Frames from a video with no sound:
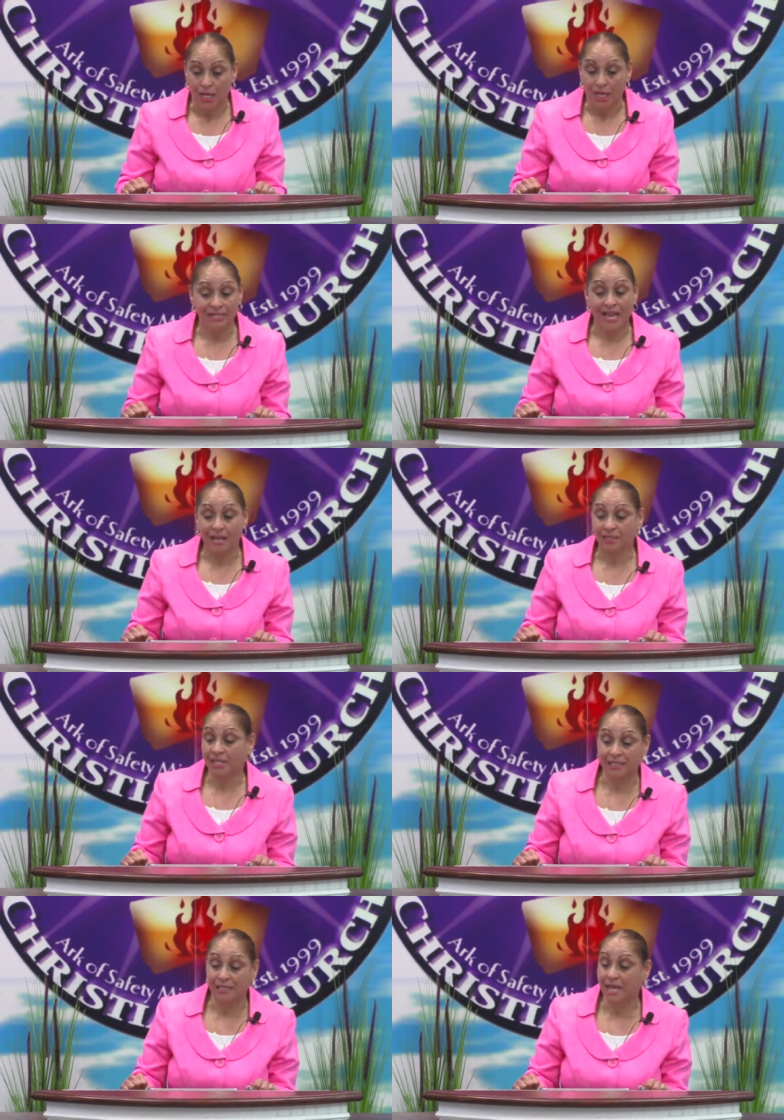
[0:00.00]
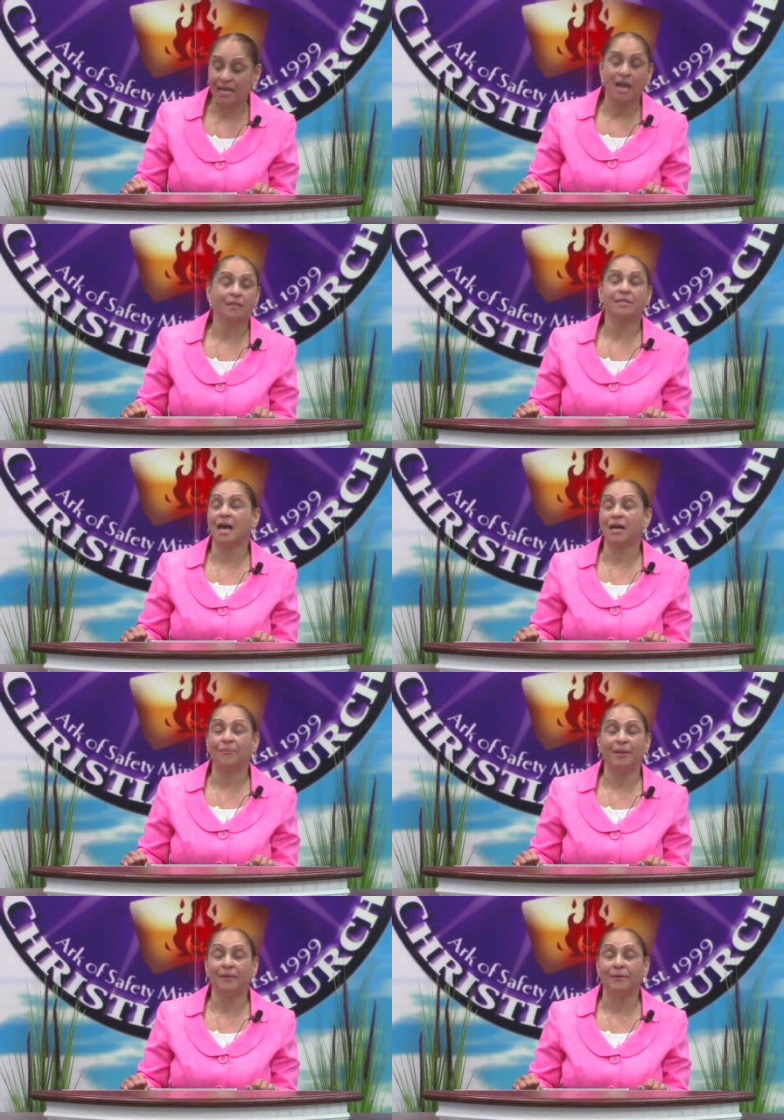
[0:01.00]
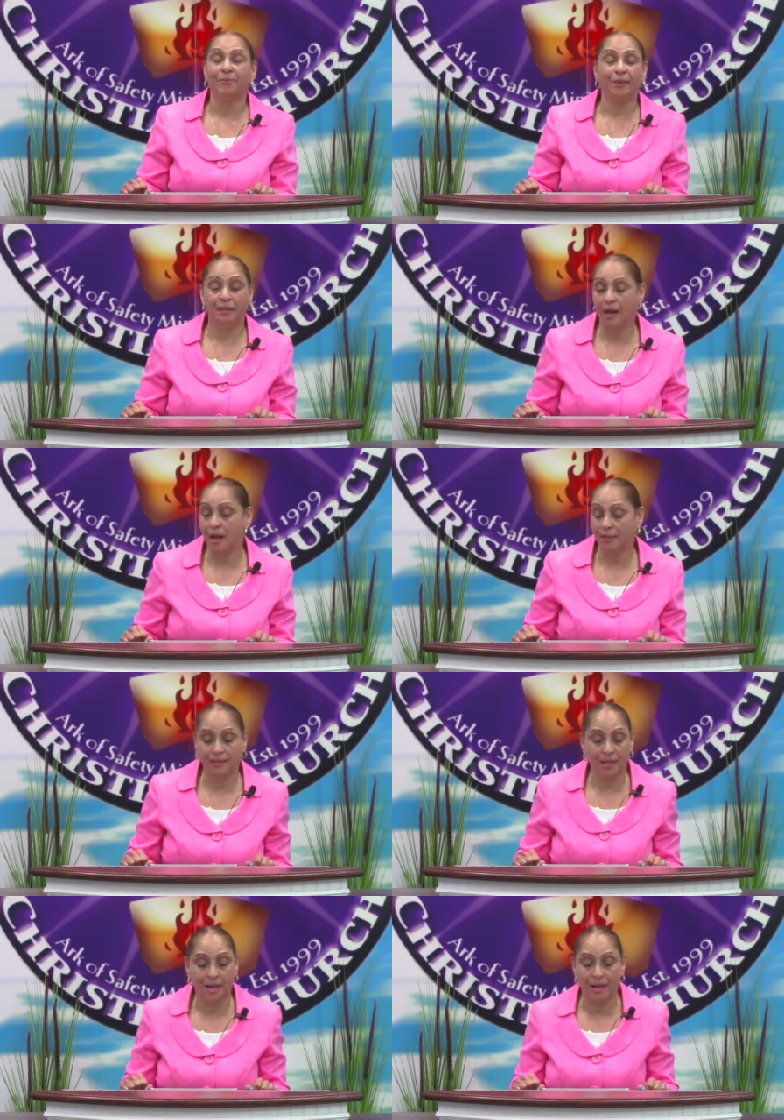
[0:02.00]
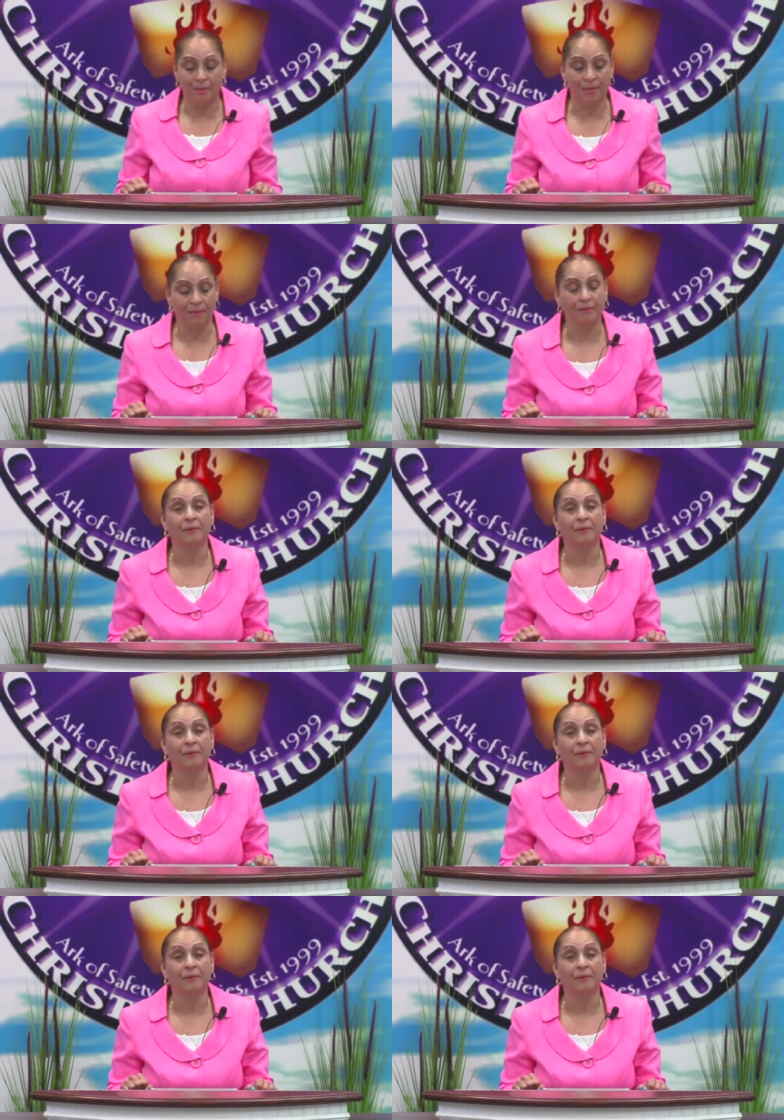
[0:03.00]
It's not our timing, but God's timing.